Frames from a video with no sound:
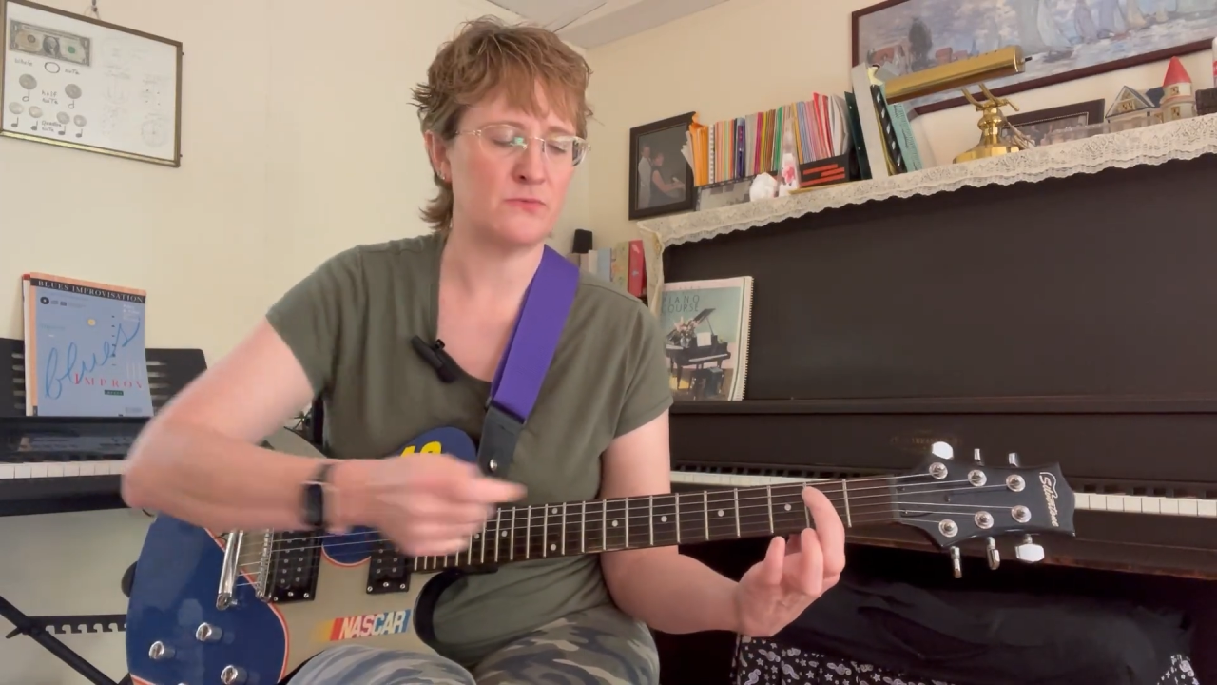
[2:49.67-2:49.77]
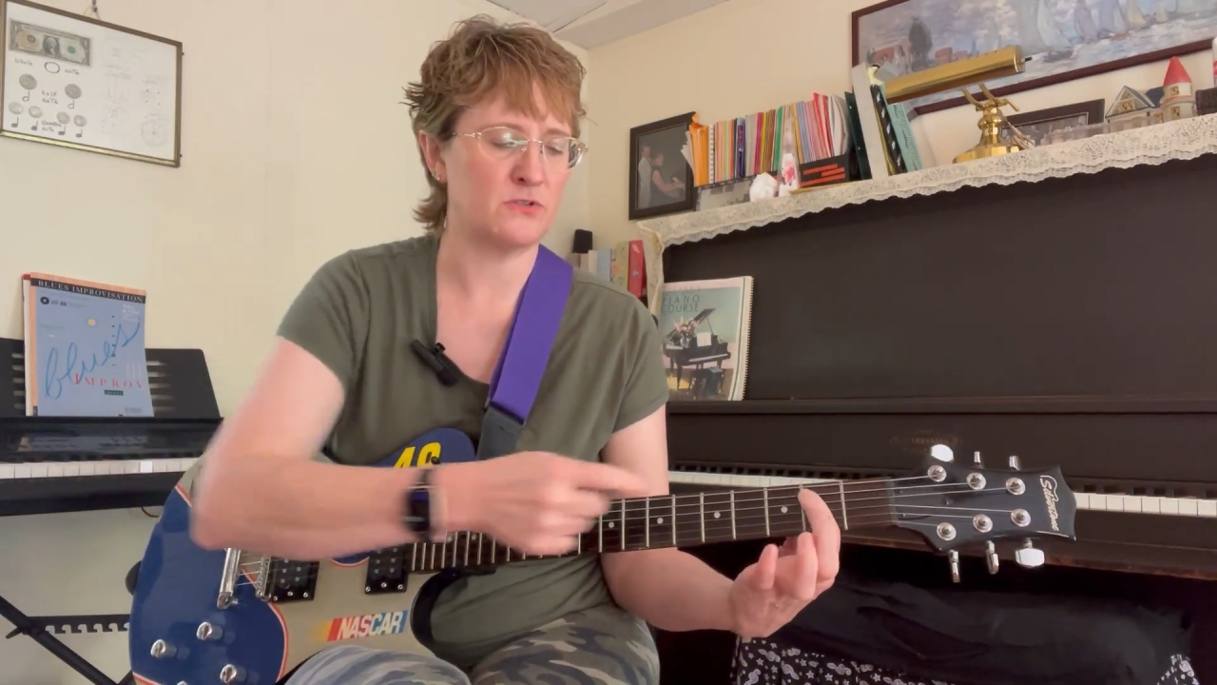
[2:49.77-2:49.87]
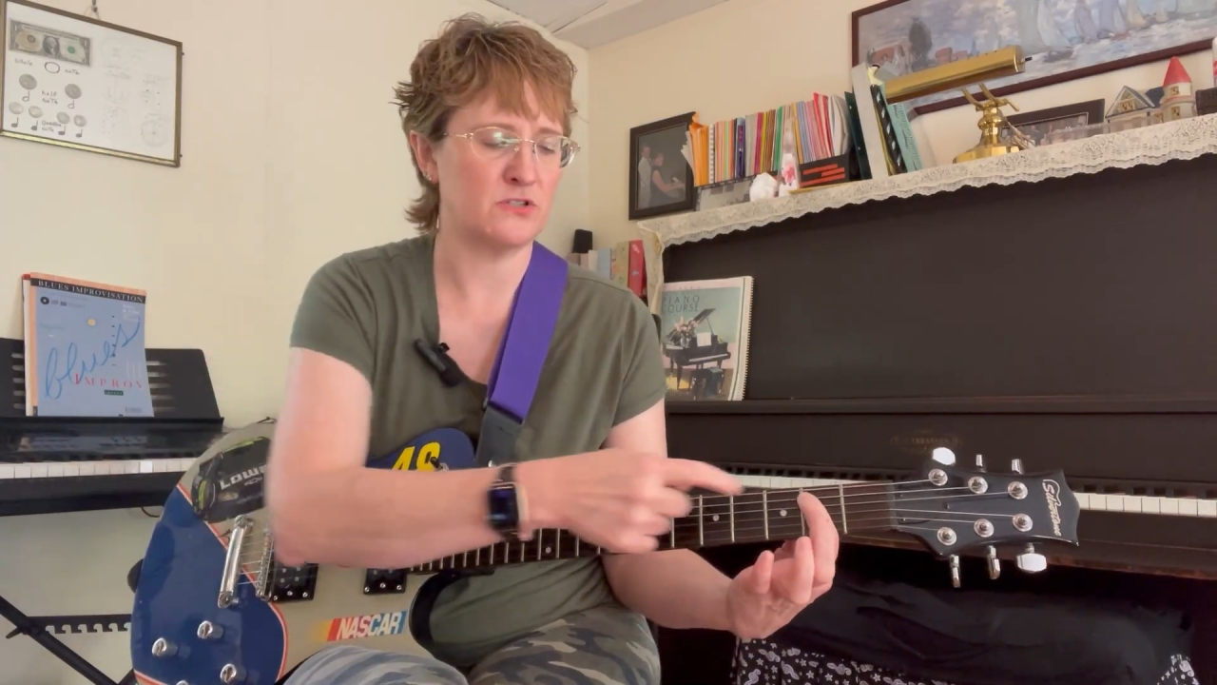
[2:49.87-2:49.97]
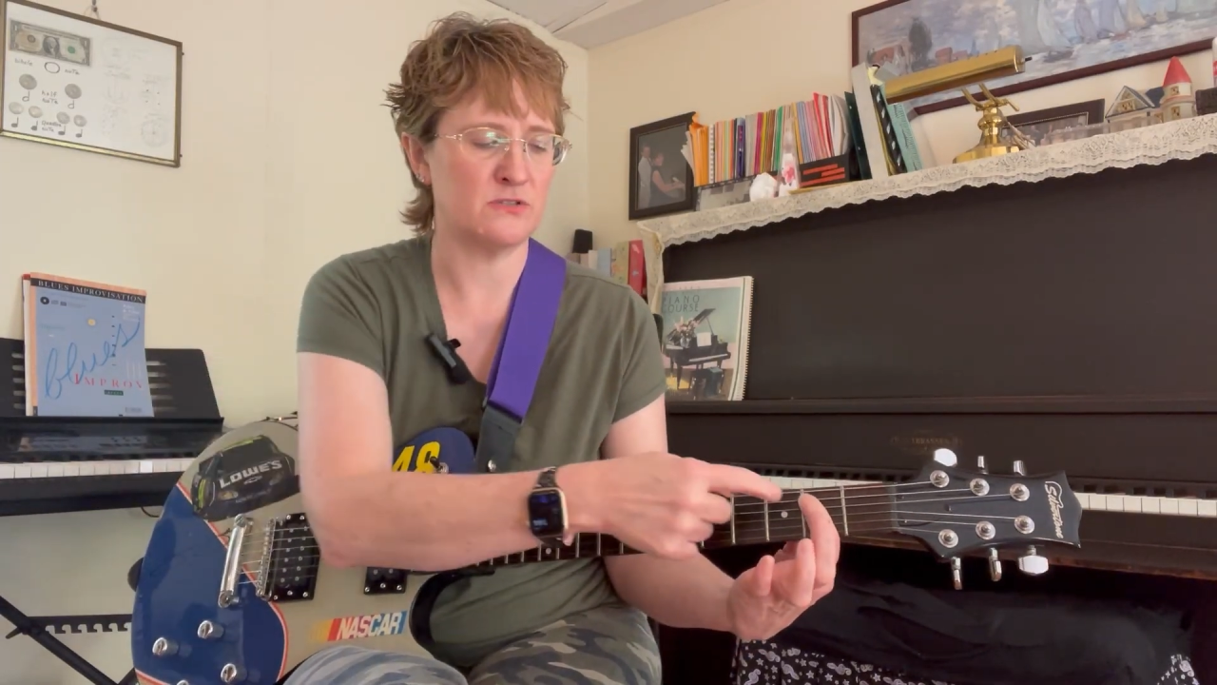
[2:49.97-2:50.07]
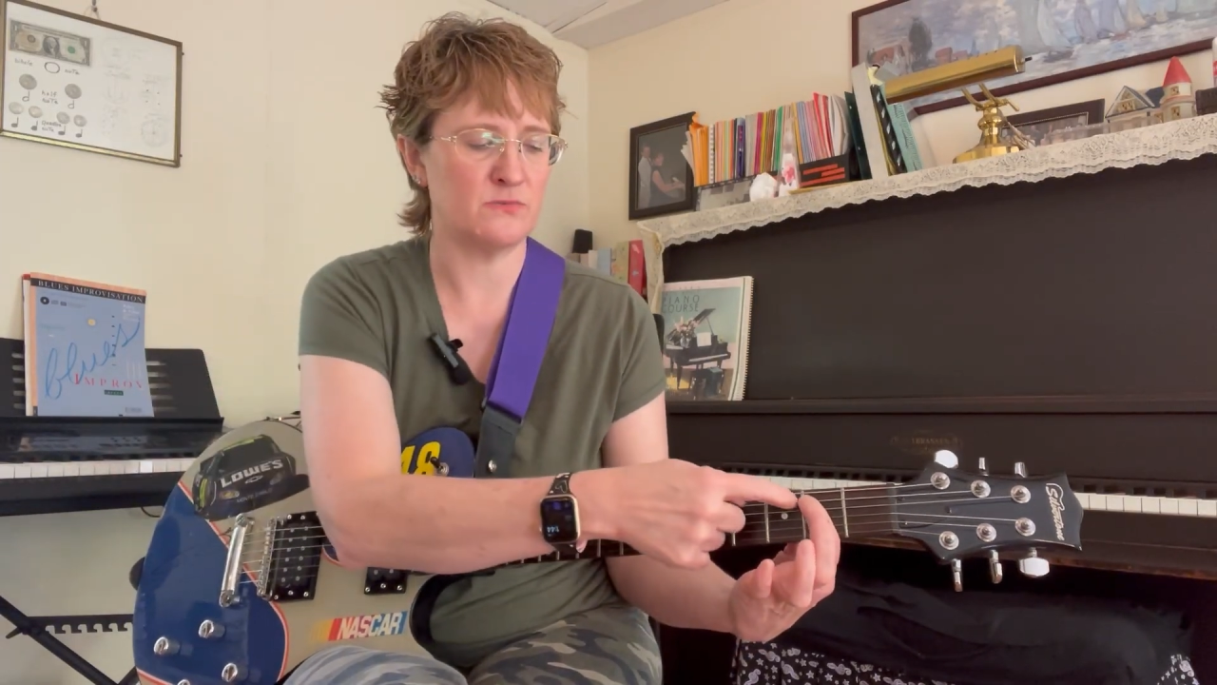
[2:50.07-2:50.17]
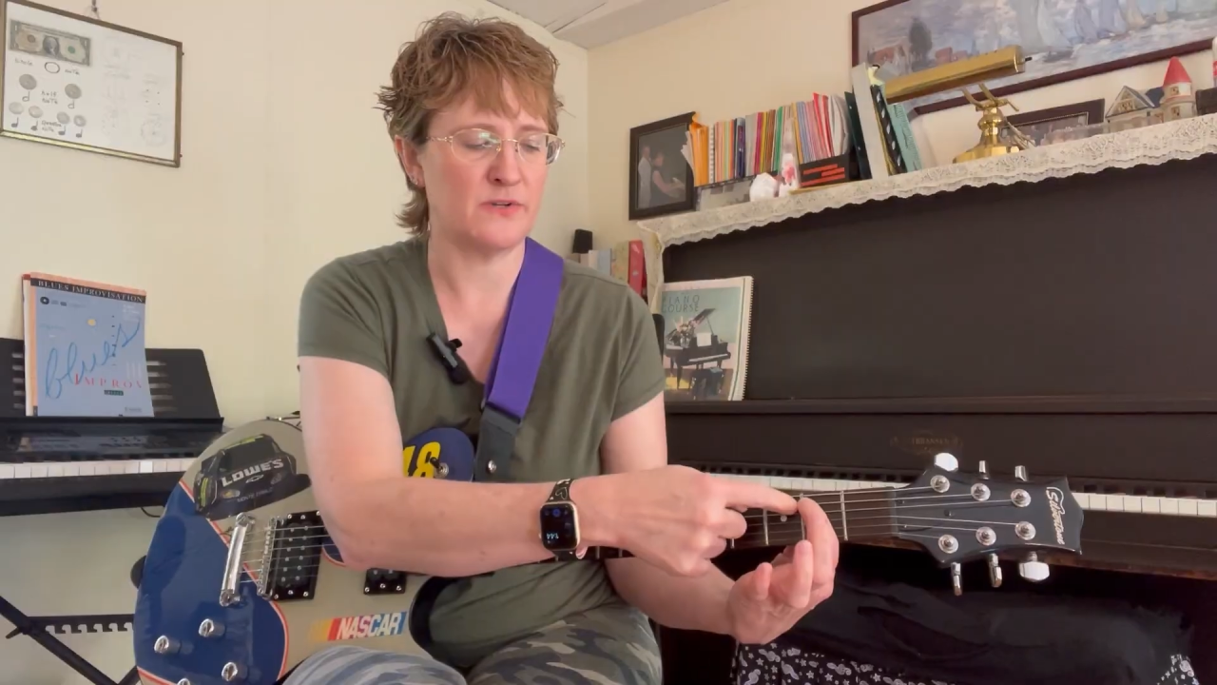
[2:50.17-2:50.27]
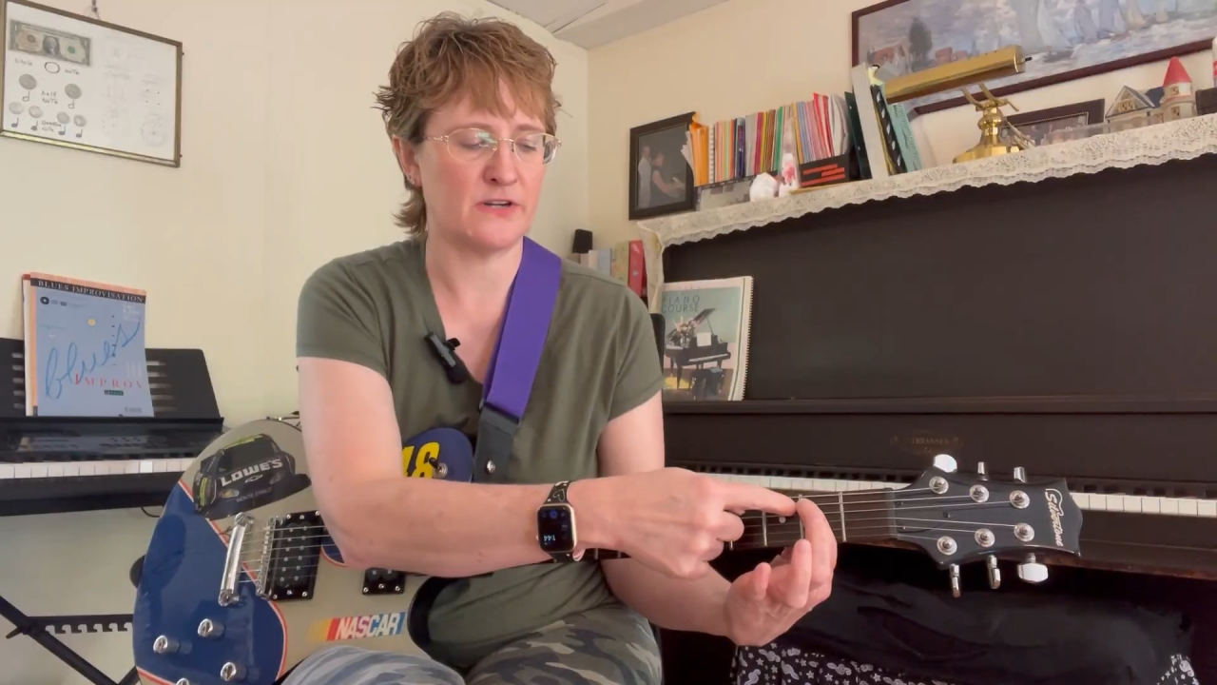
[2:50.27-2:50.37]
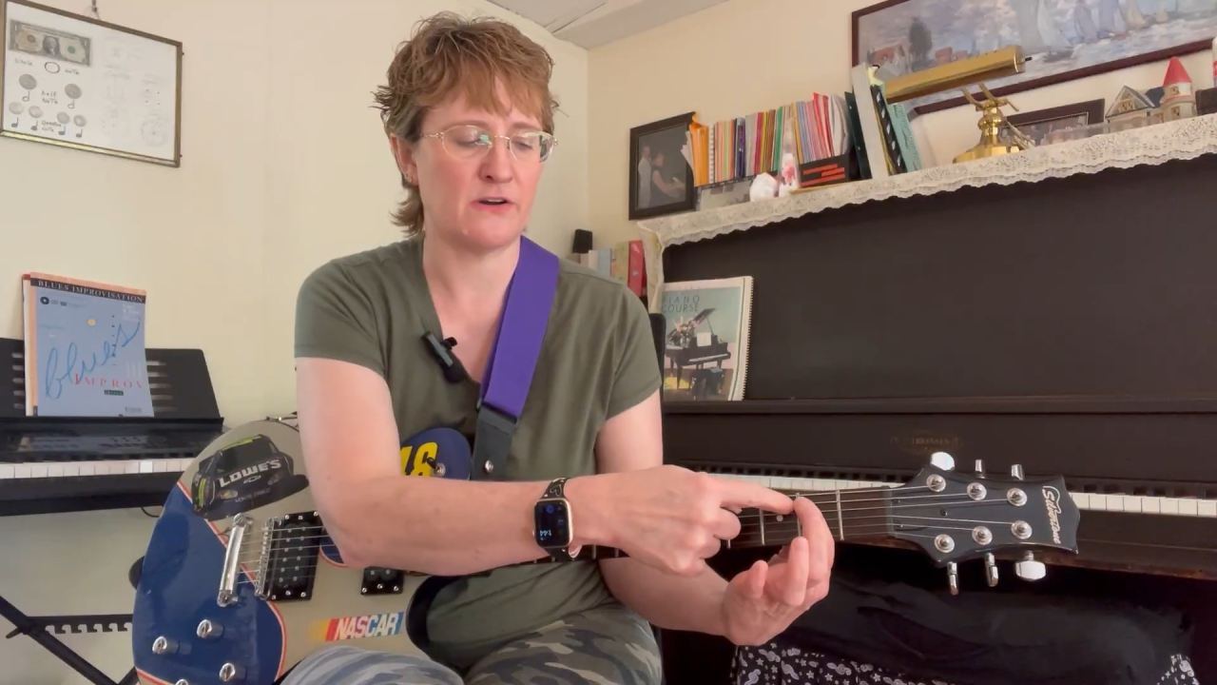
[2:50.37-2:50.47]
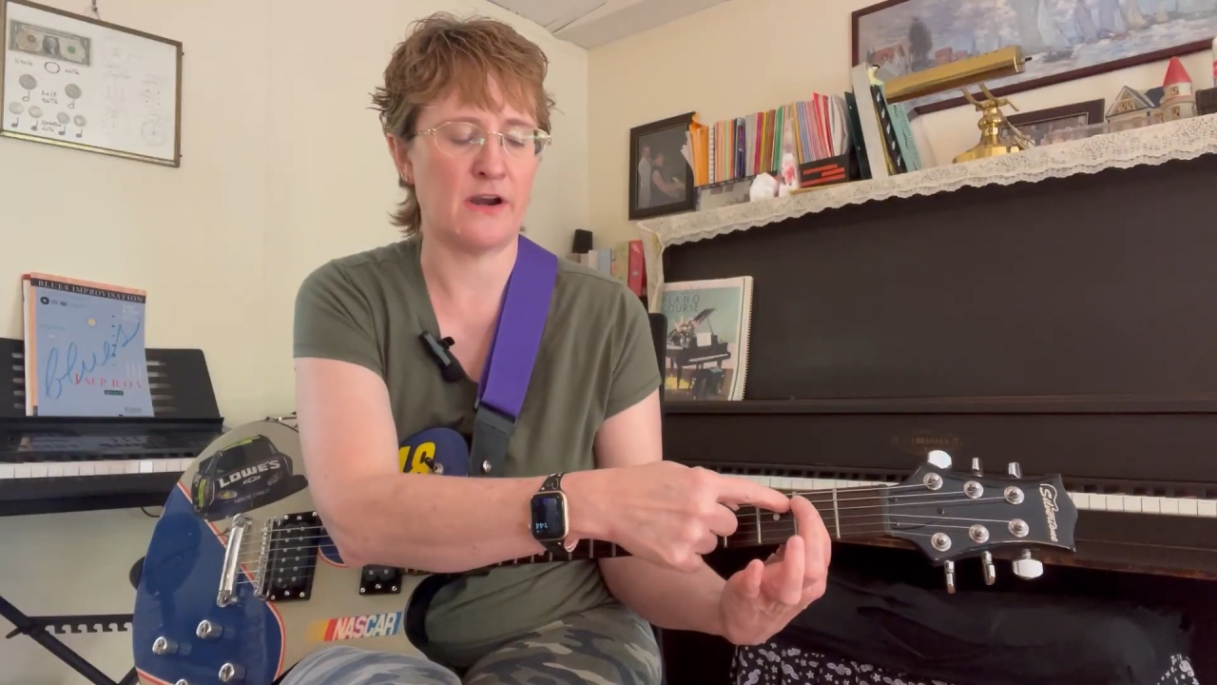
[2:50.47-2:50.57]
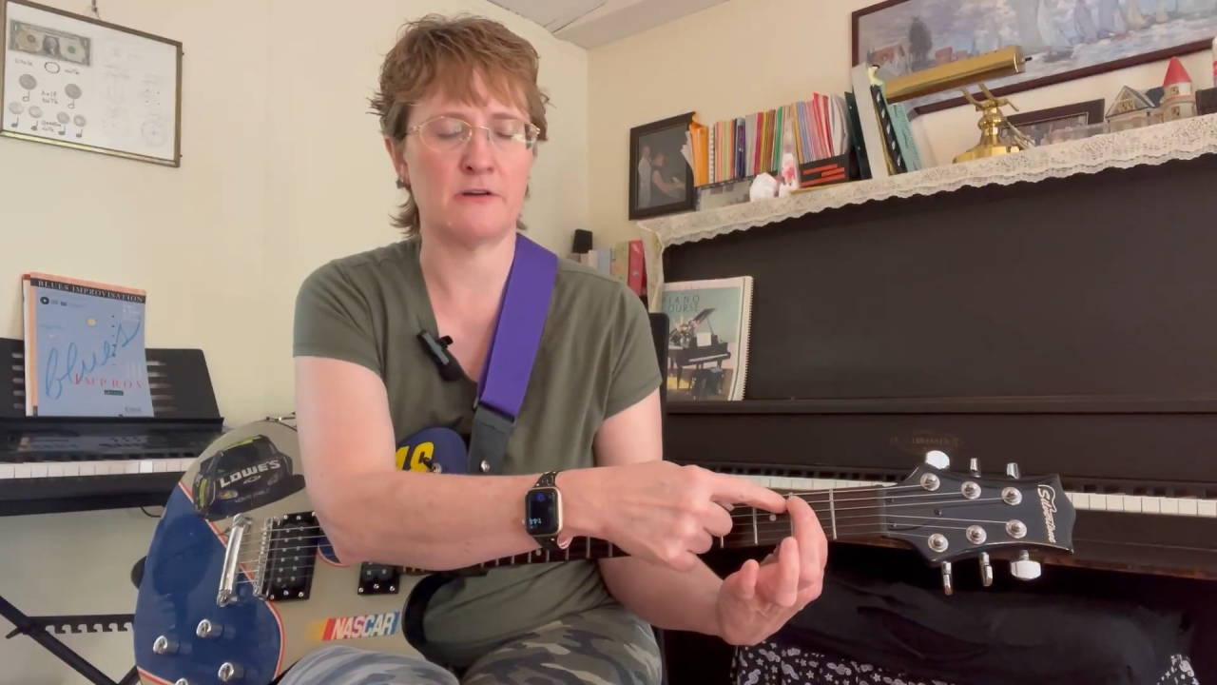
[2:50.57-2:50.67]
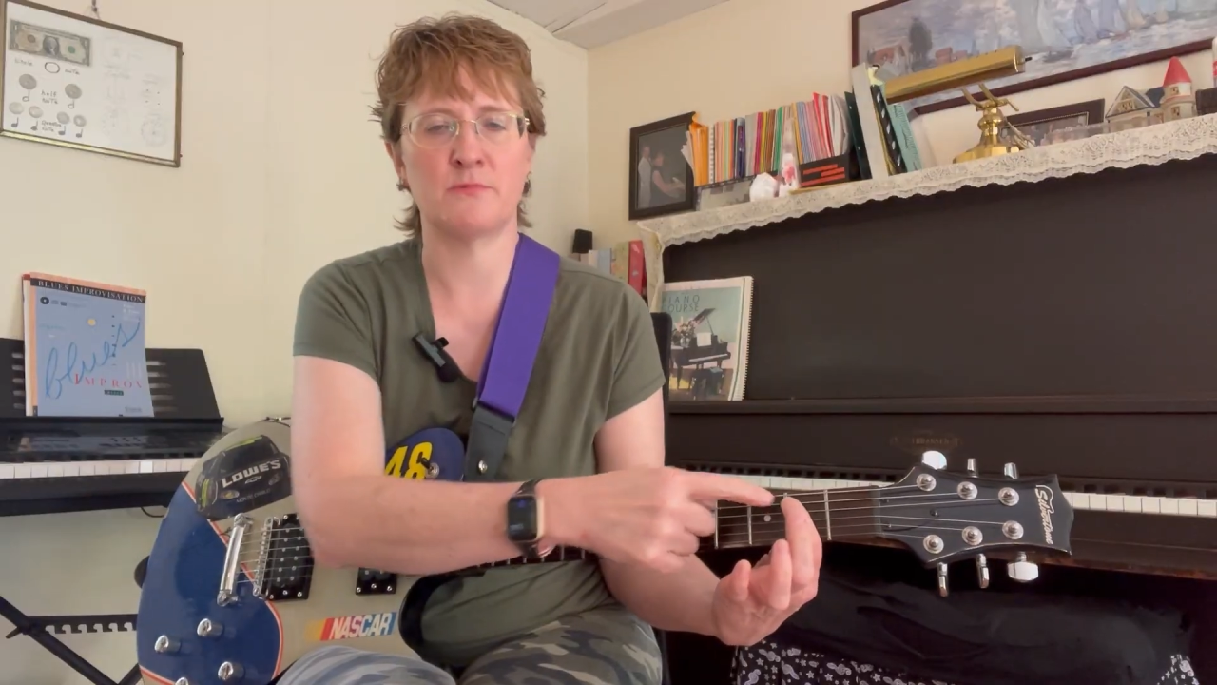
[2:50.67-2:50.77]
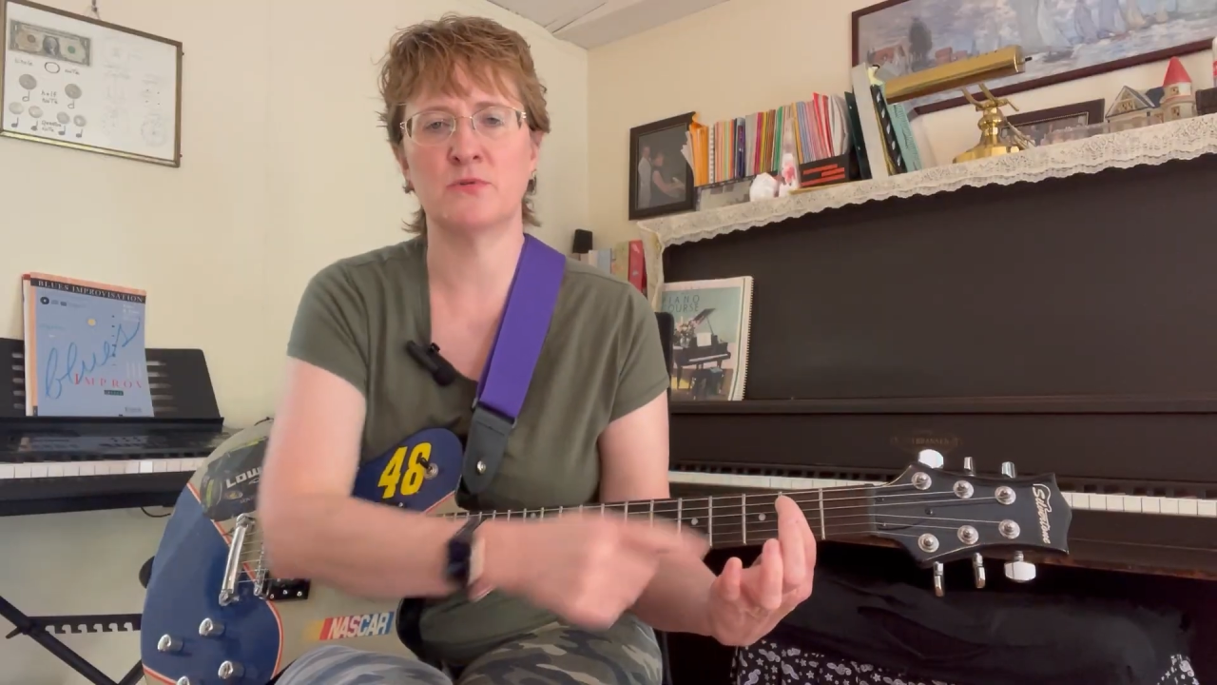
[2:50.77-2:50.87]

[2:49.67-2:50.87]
which is where our